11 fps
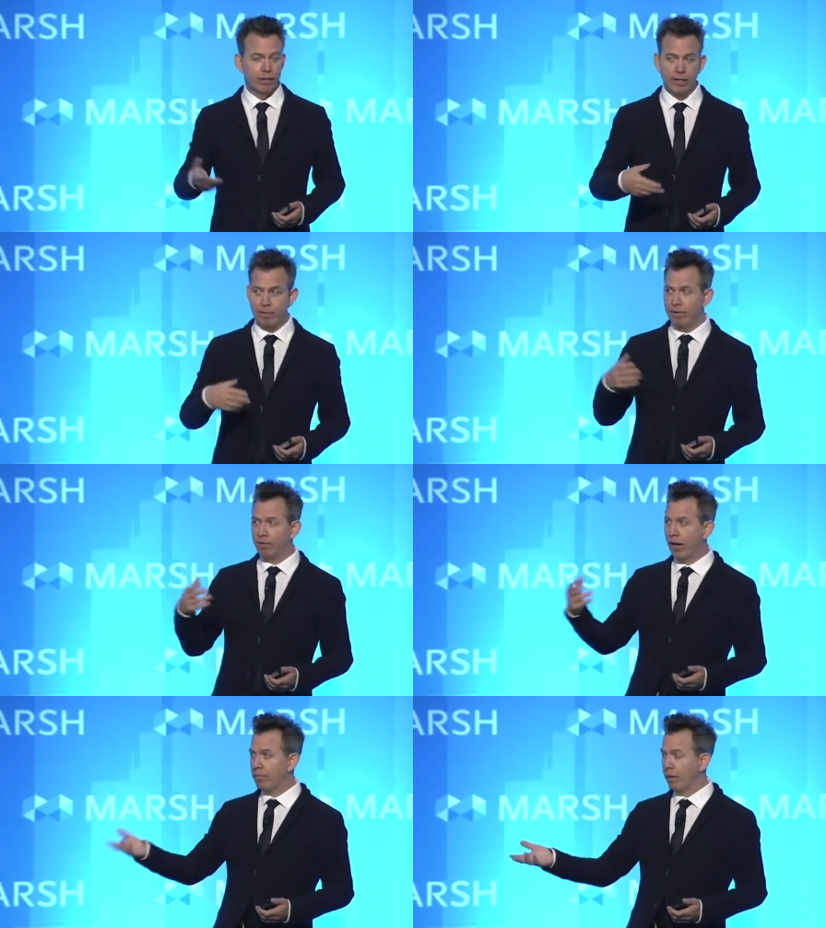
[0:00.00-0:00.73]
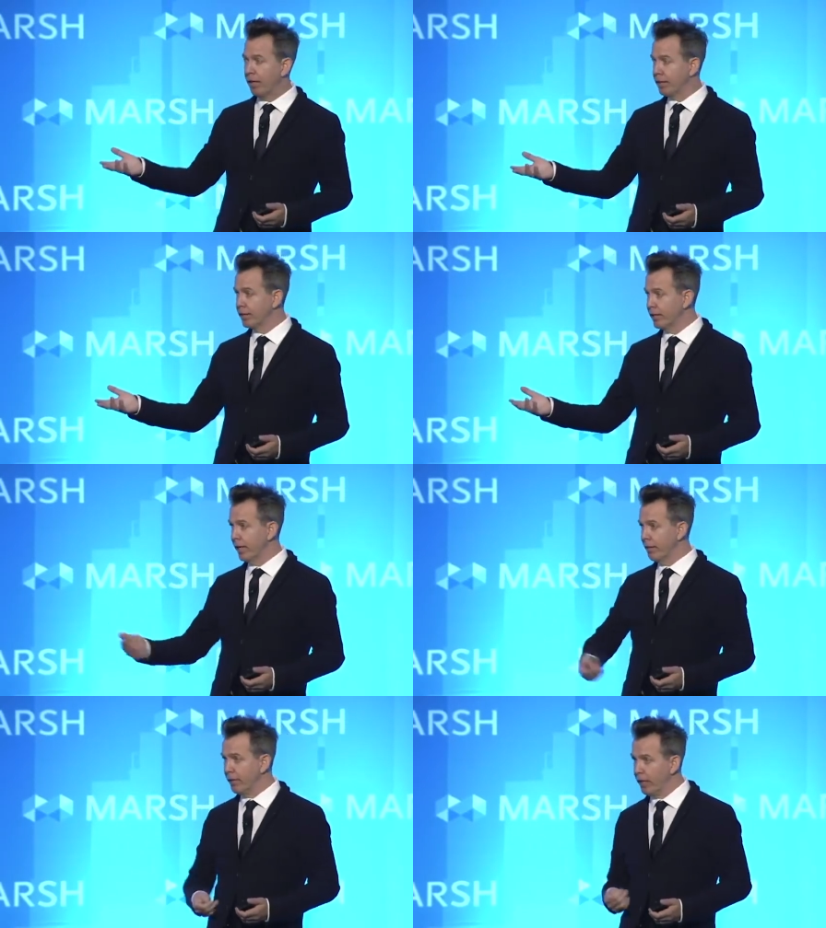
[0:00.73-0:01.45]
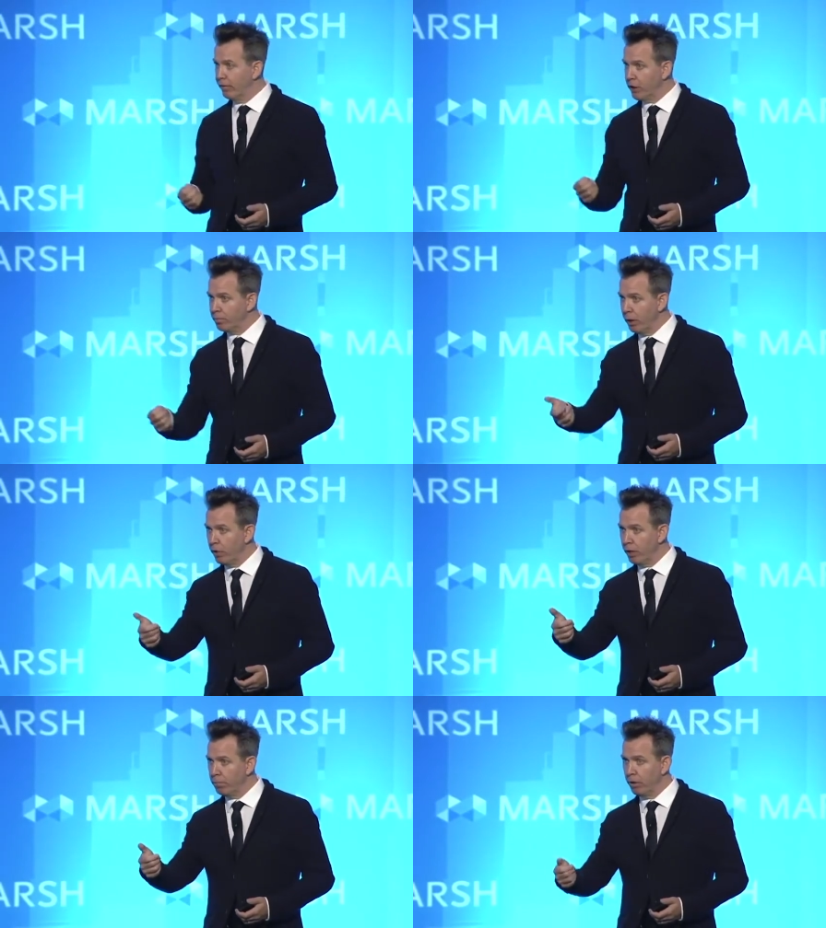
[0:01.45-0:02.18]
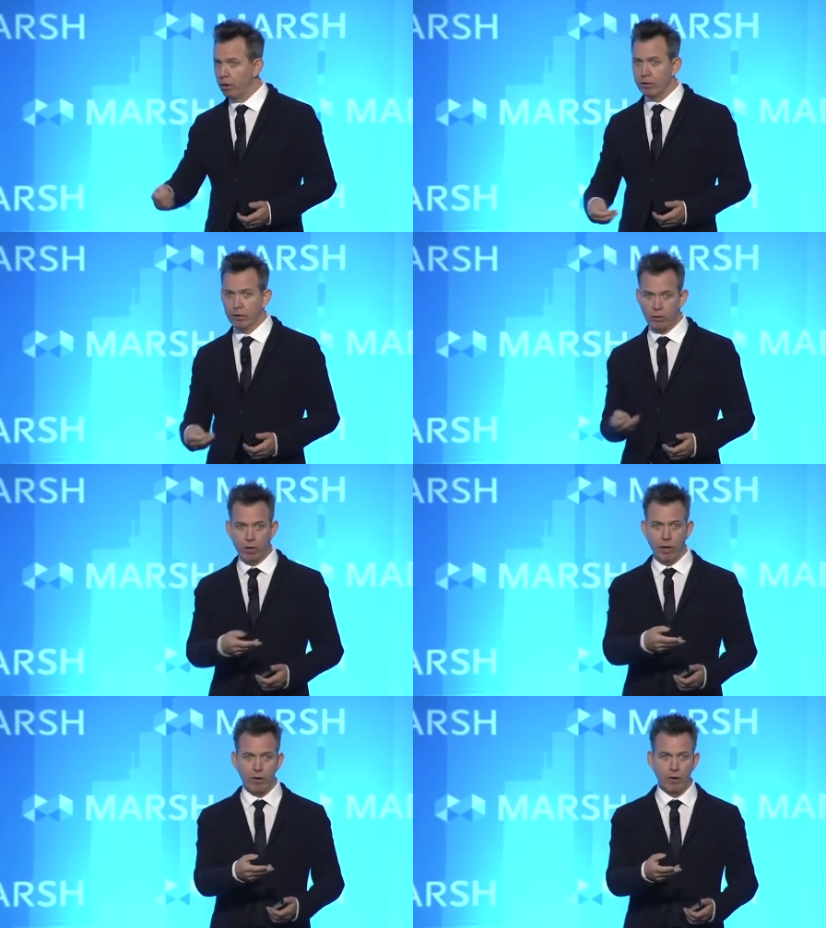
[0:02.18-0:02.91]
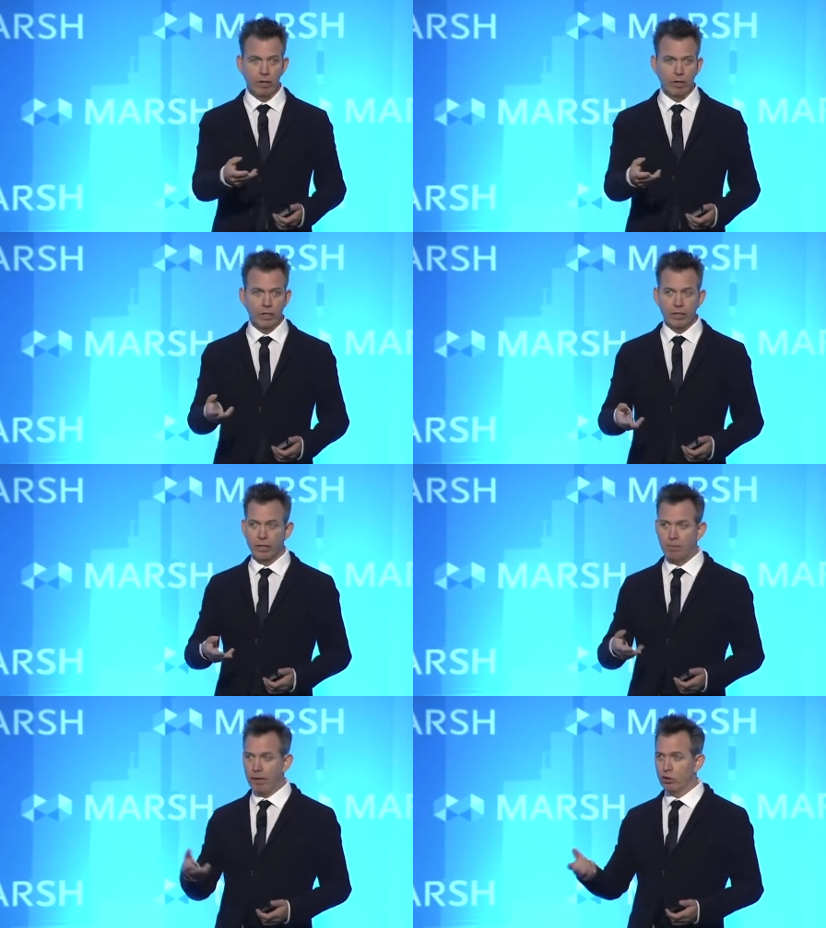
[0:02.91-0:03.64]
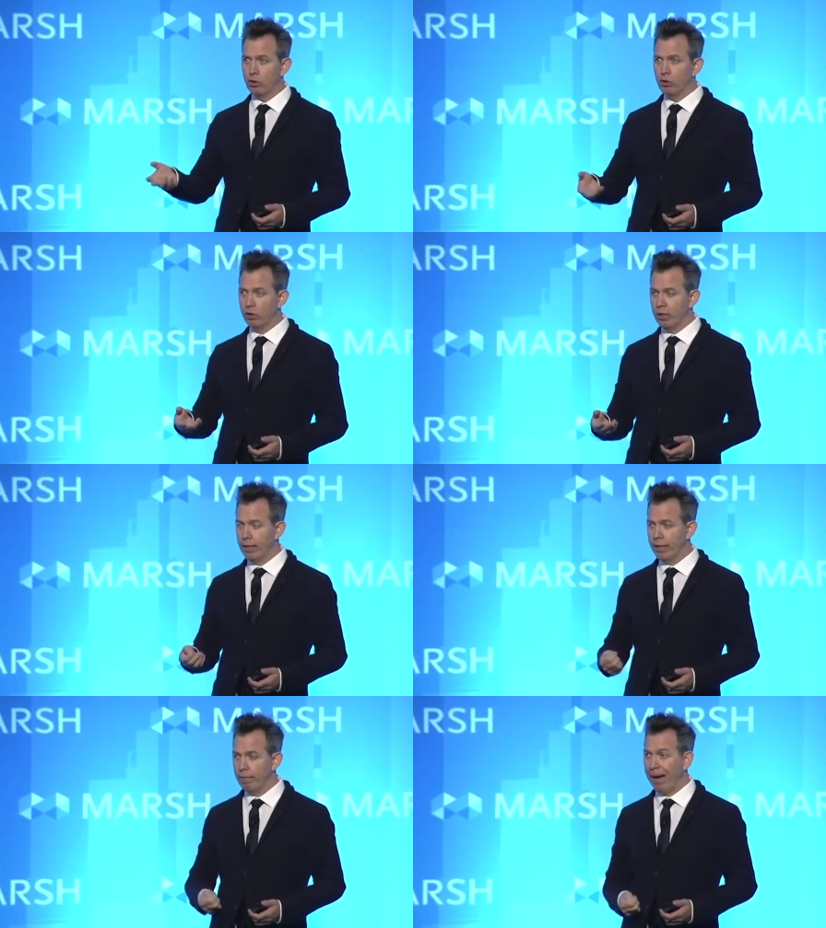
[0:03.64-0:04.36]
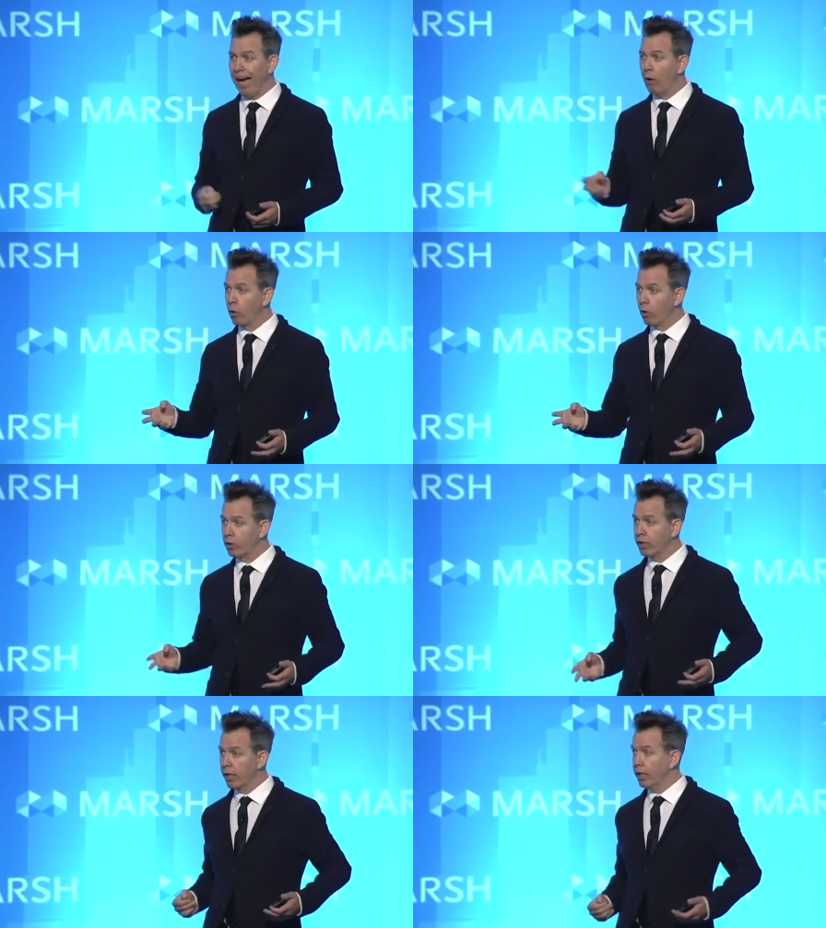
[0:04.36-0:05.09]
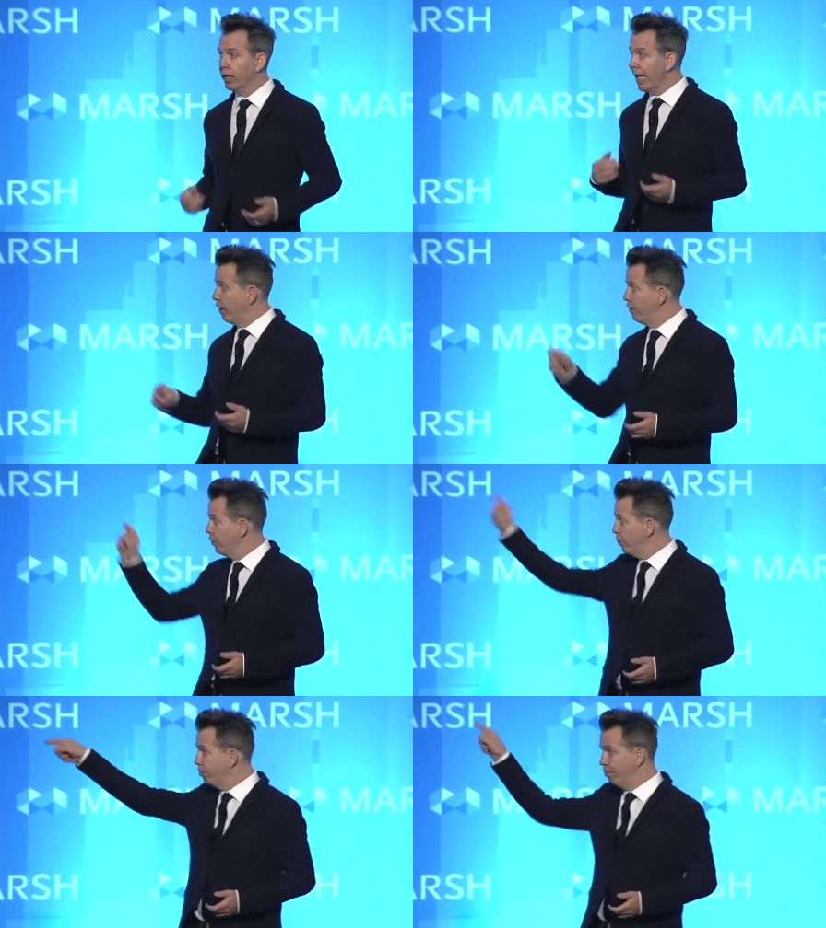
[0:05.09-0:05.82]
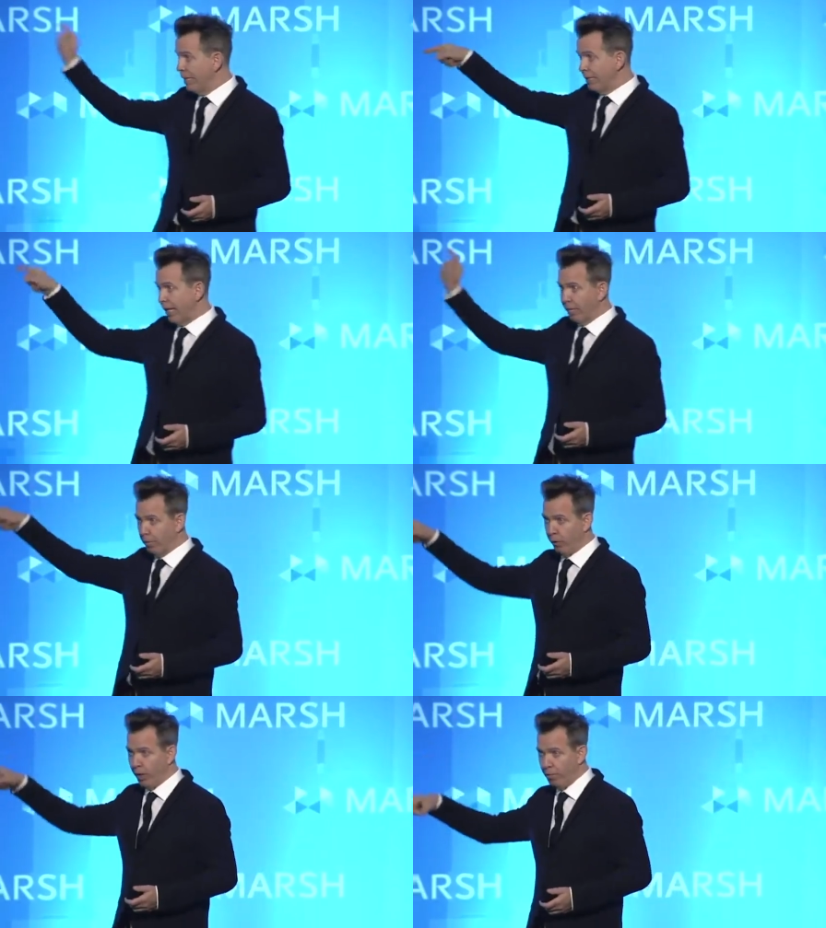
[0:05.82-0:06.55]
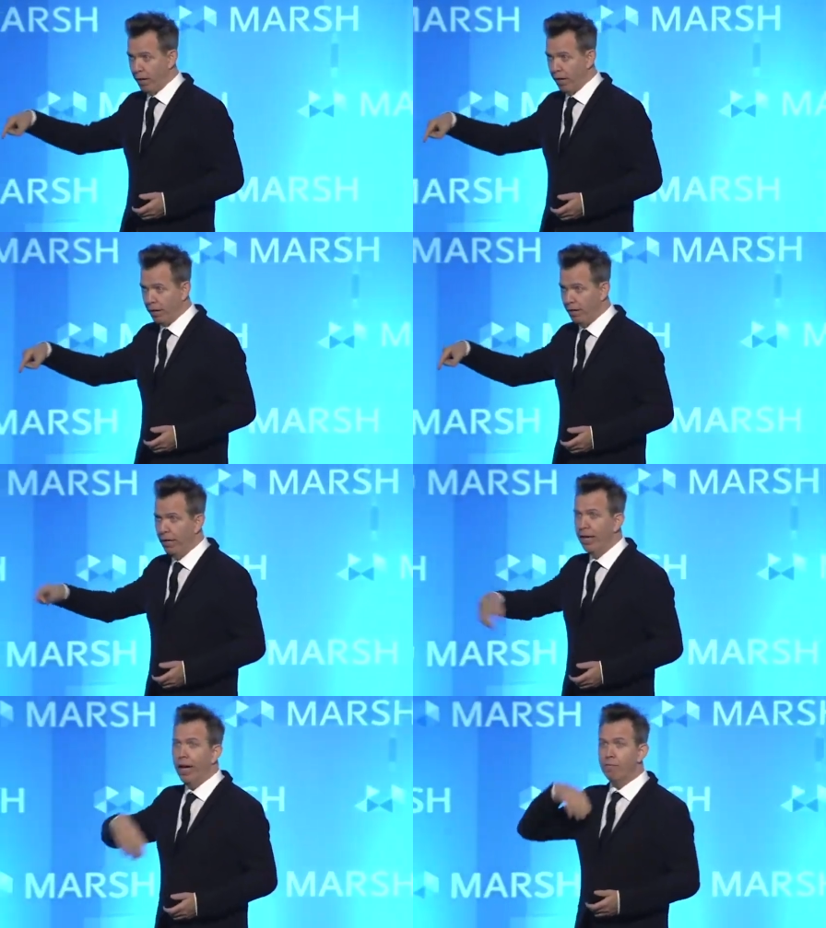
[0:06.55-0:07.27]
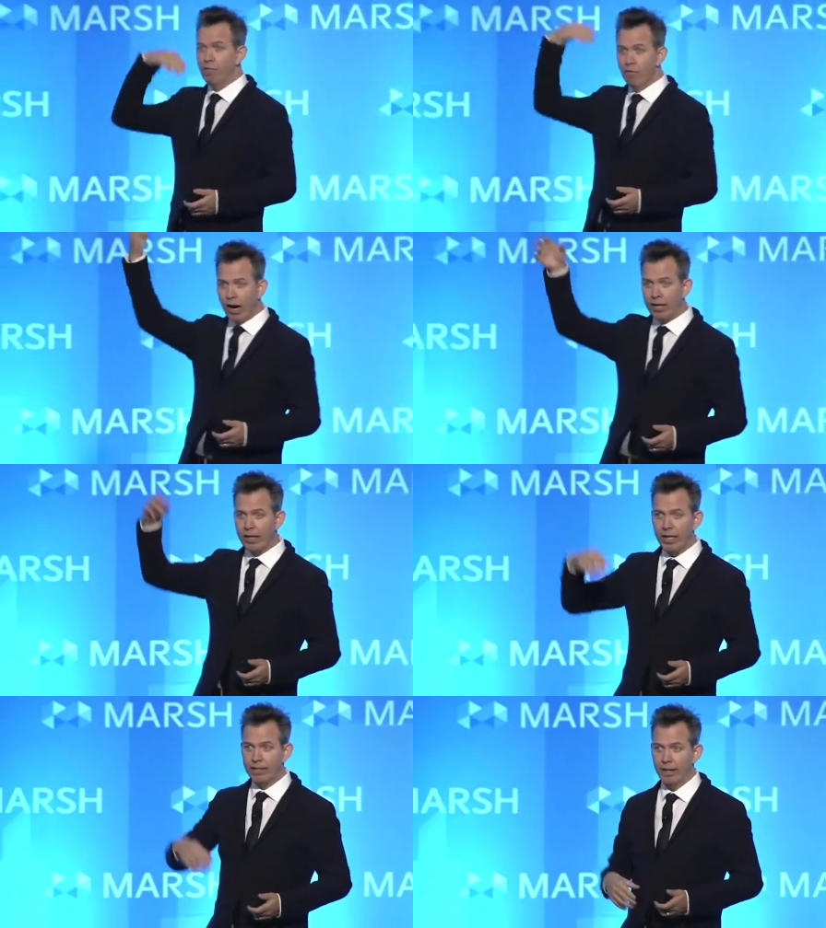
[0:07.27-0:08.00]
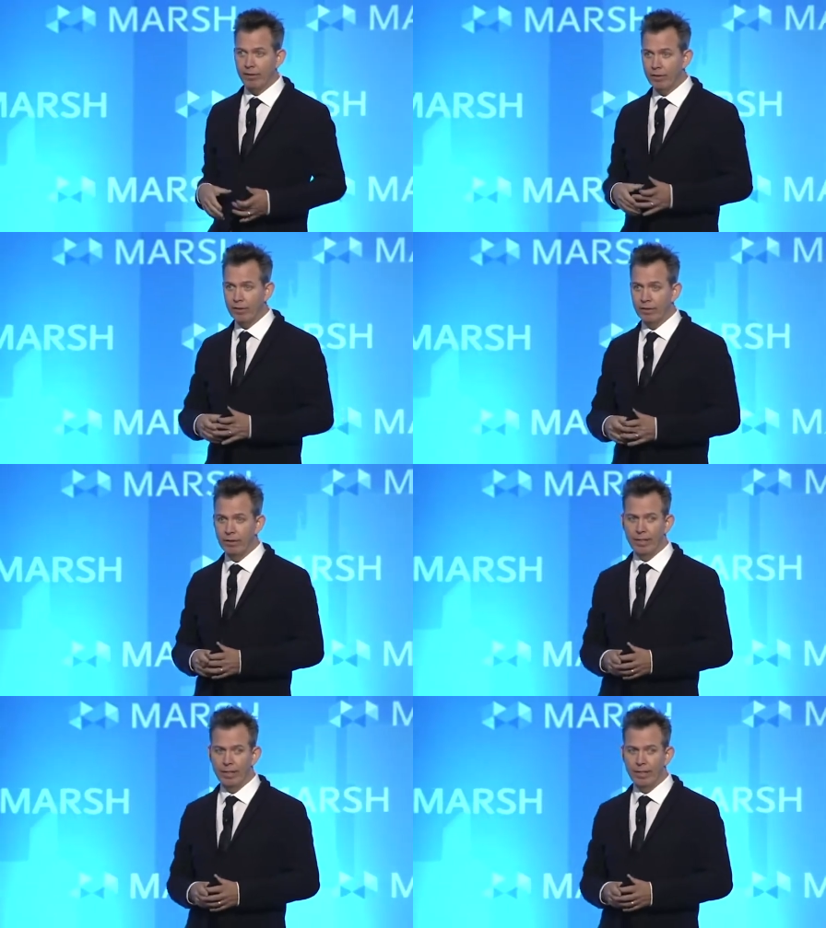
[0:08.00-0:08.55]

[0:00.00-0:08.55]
Give me $5, and I'm going to give you these Pokeballs or other special powers that will allow you to beat that Pokemon and move on to the next level.